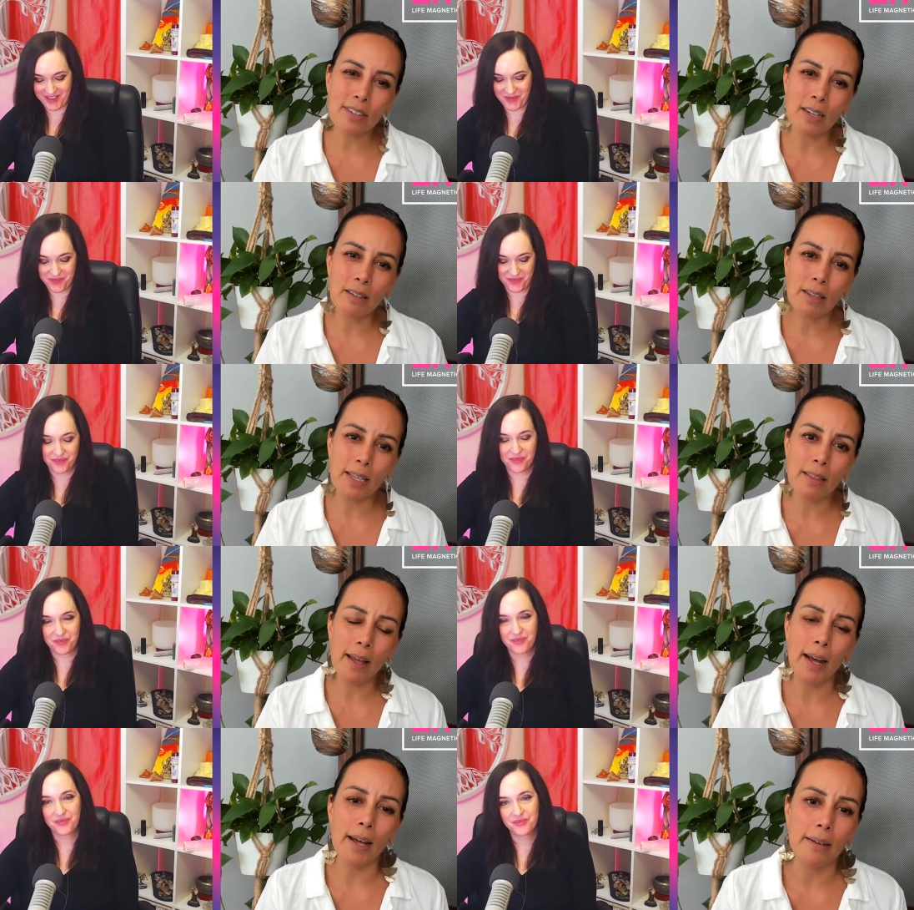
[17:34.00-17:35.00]
Speaker 1: just kind of like
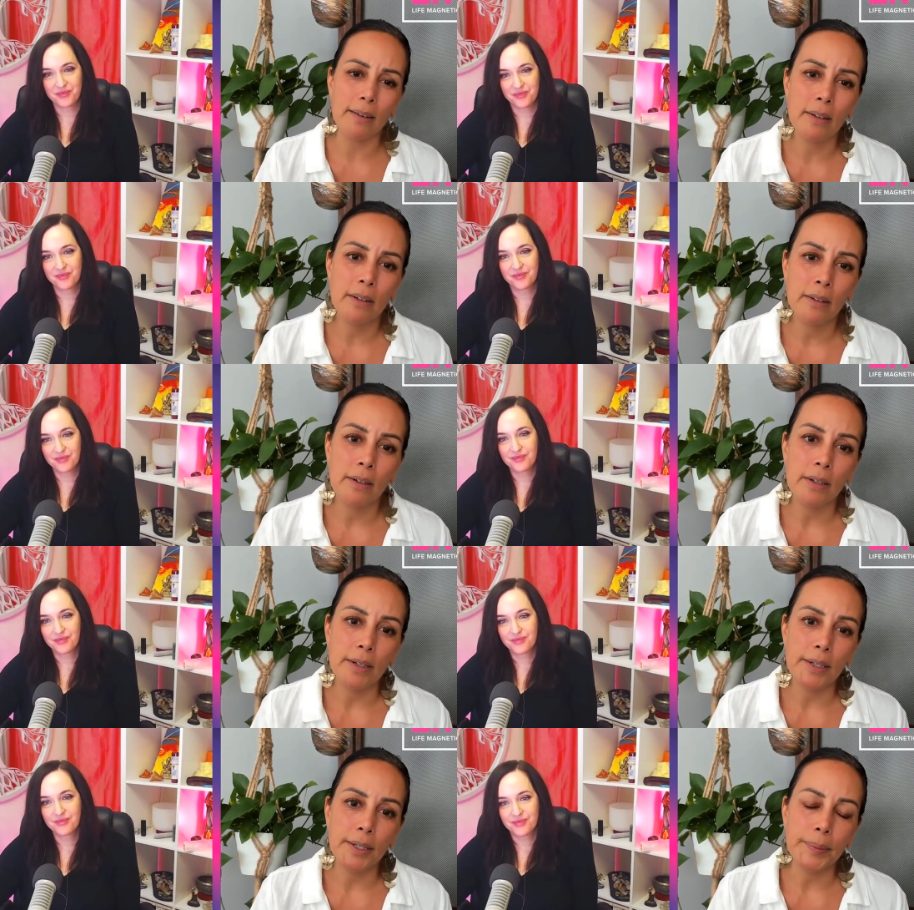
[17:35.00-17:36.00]
that.
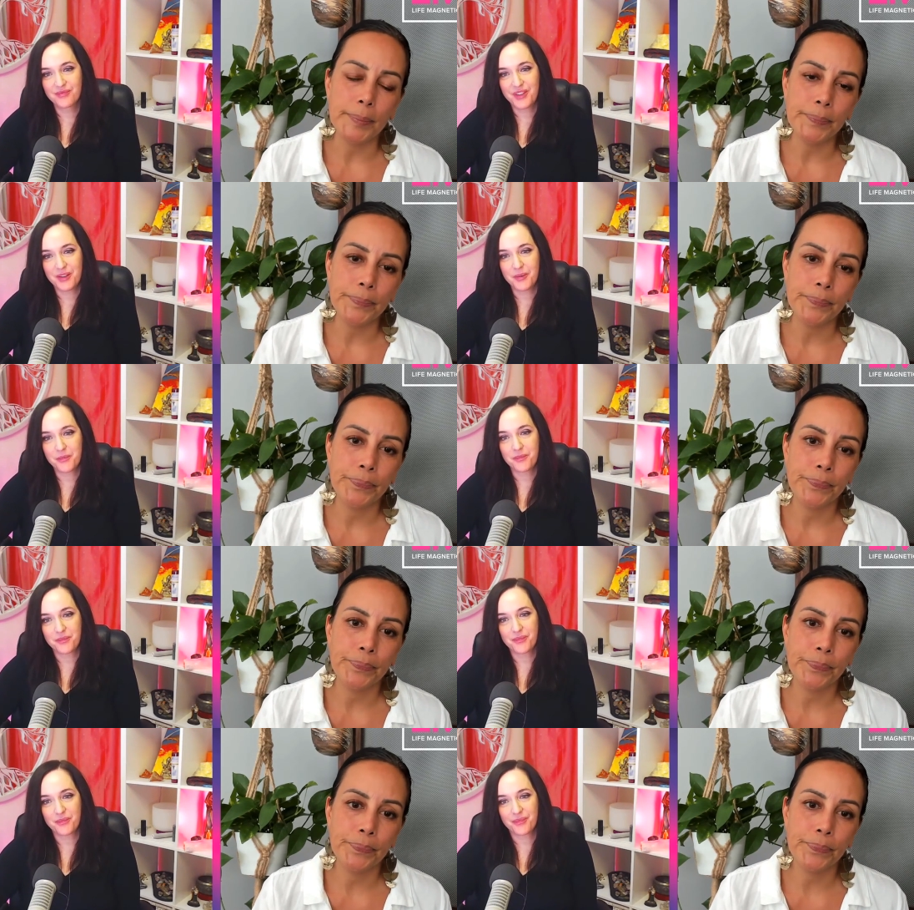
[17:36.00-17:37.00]
Um, yeah.
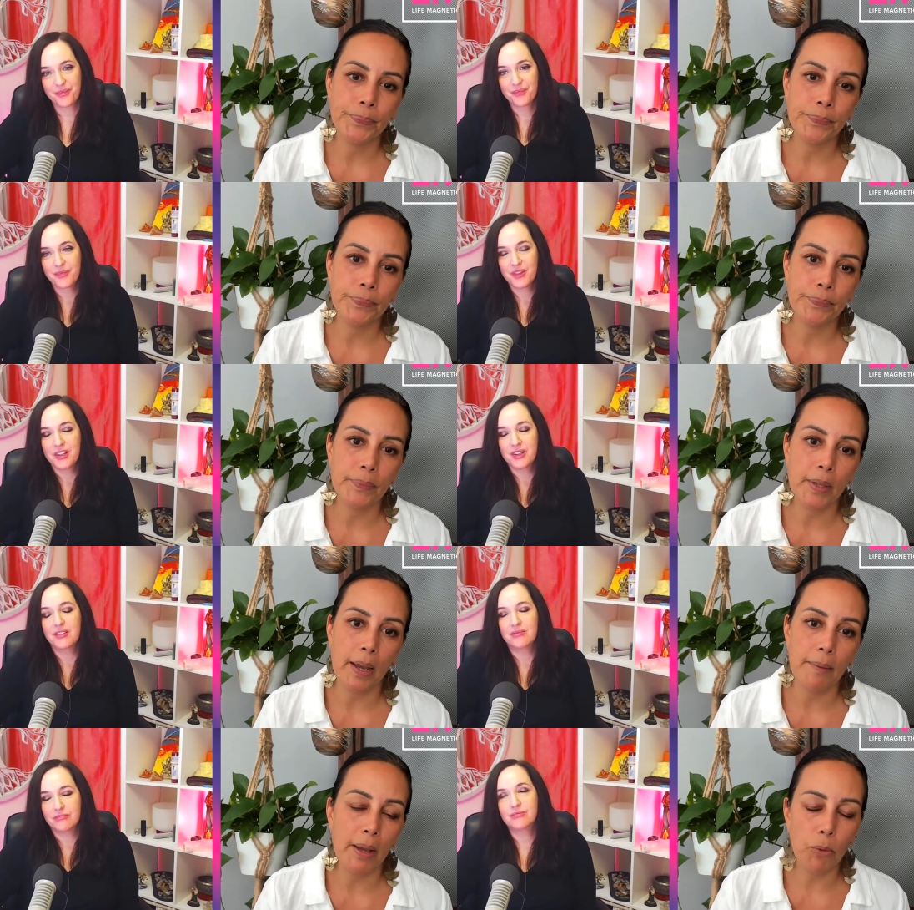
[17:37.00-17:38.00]

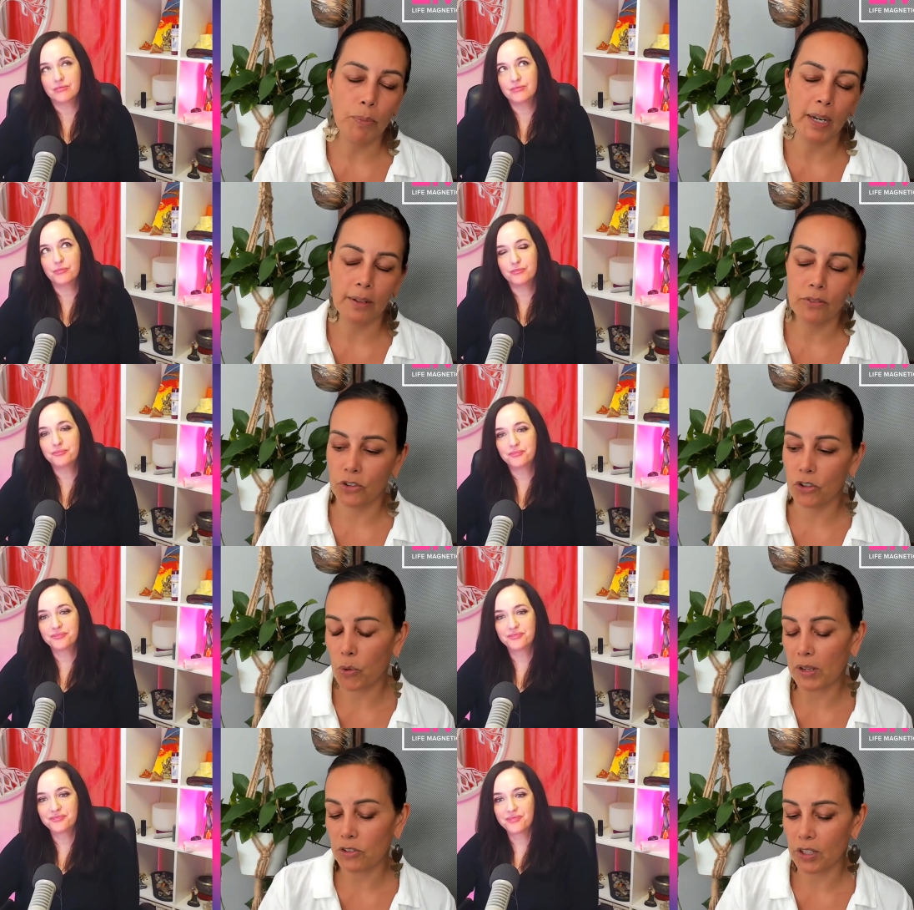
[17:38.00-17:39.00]
Yeah, I hope that answered
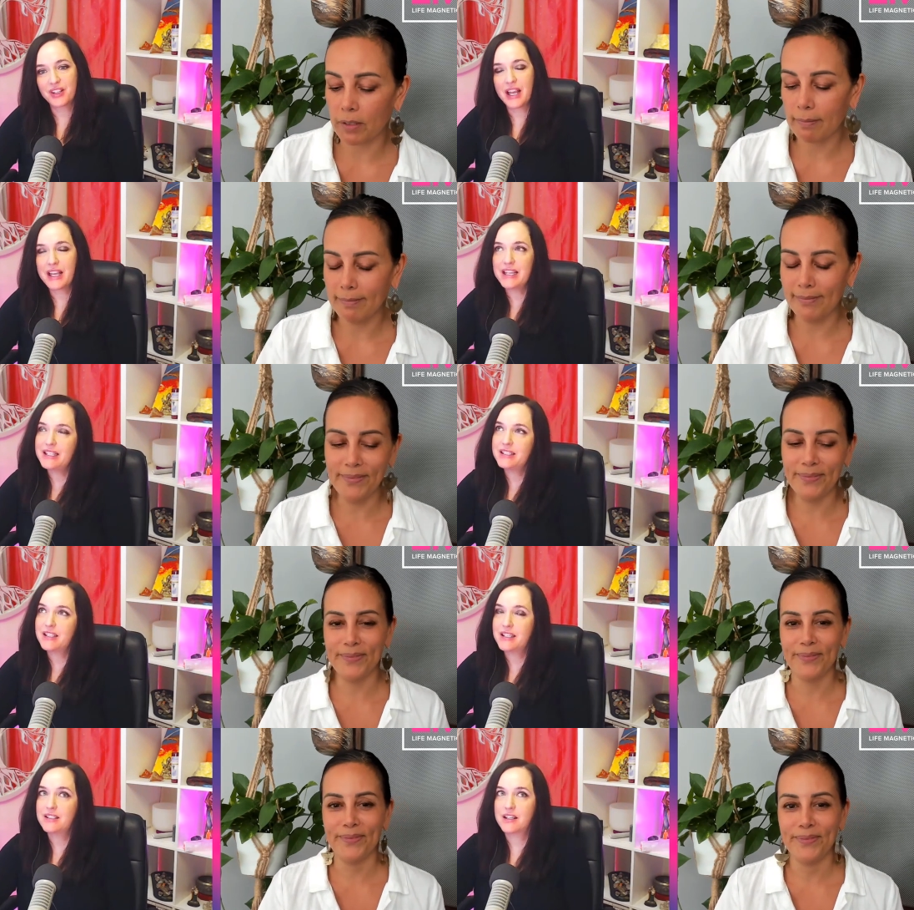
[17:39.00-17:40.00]
your question.
Speaker 2: It,
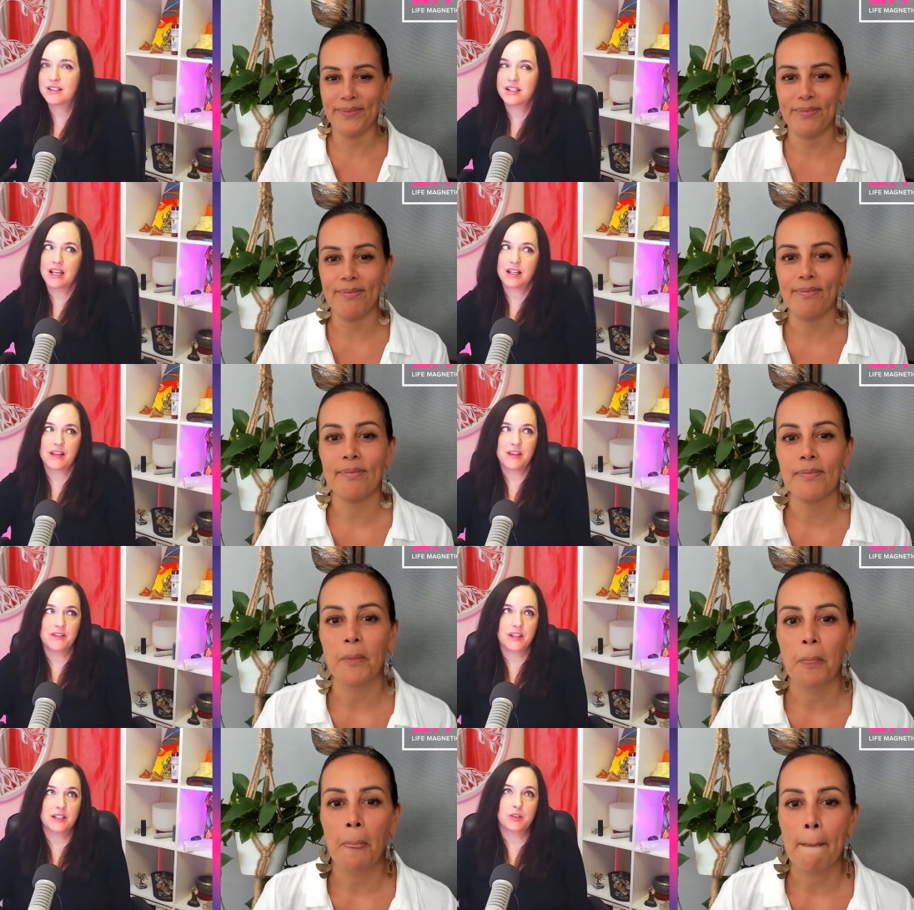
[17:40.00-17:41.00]
it, it does. And I, I
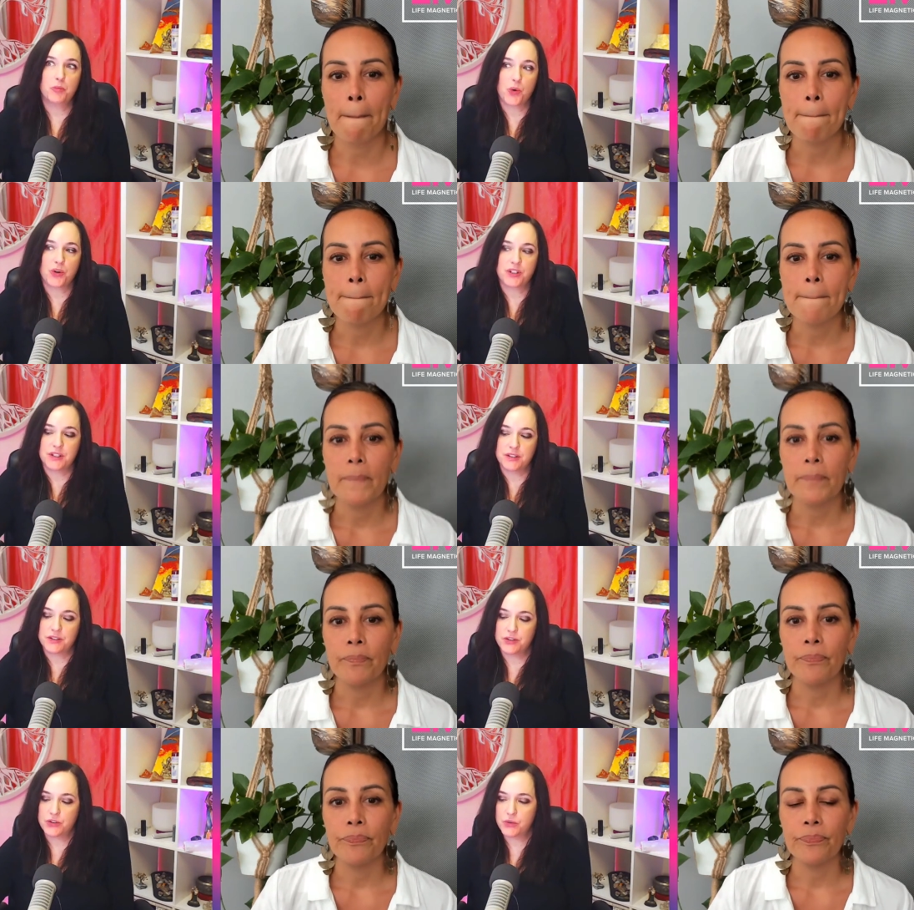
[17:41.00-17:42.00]
think that it's
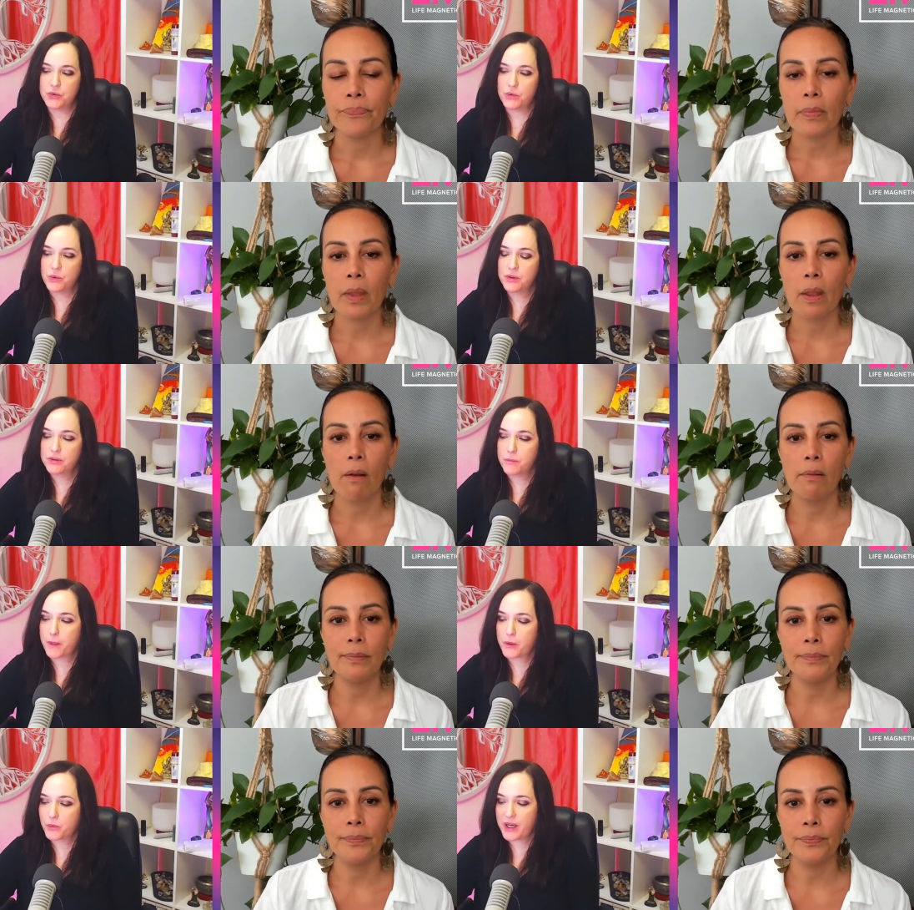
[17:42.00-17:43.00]
important to
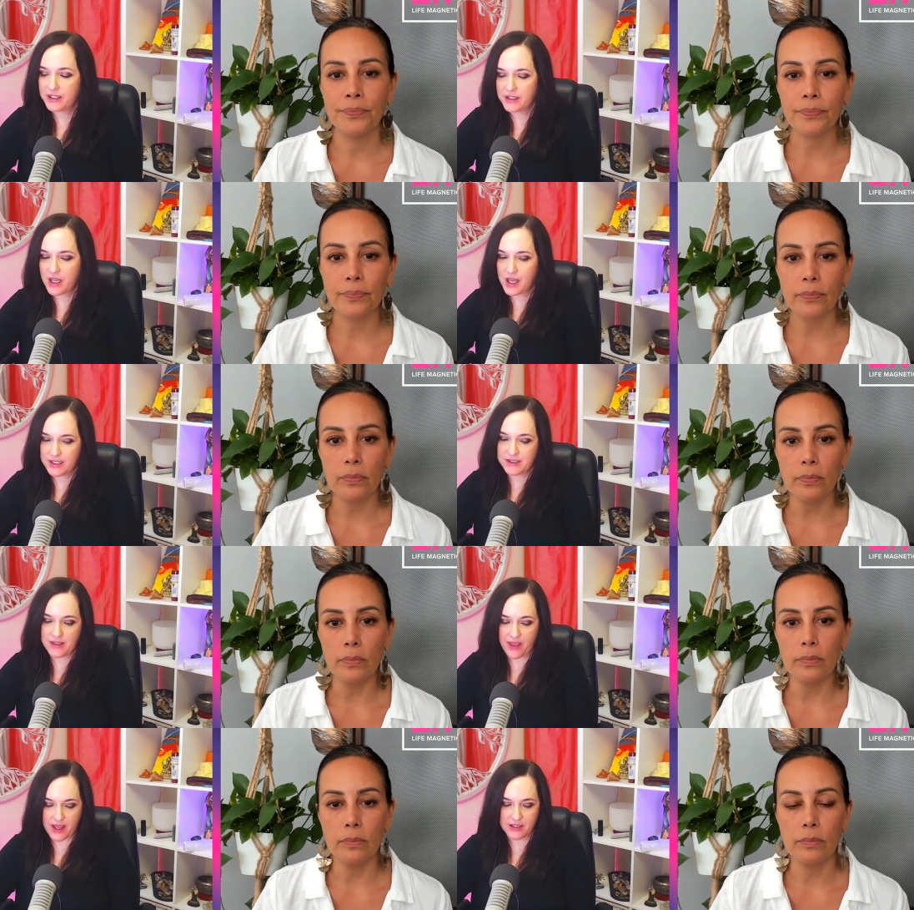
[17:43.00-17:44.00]

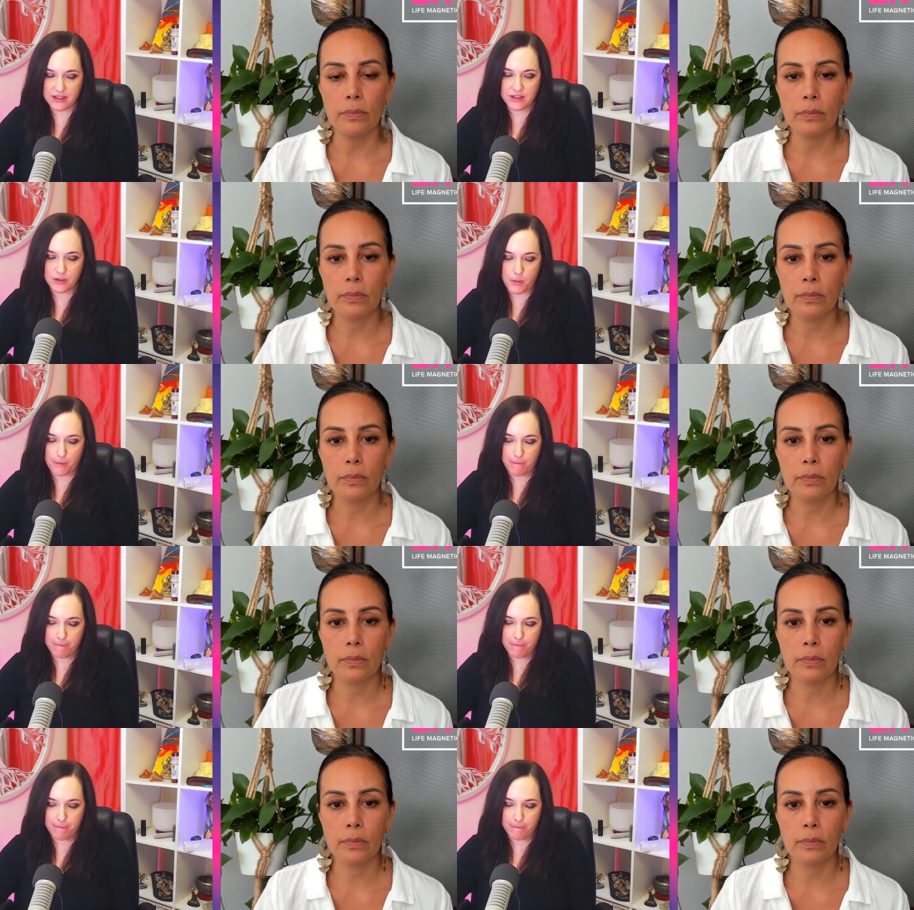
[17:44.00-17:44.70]
recognize that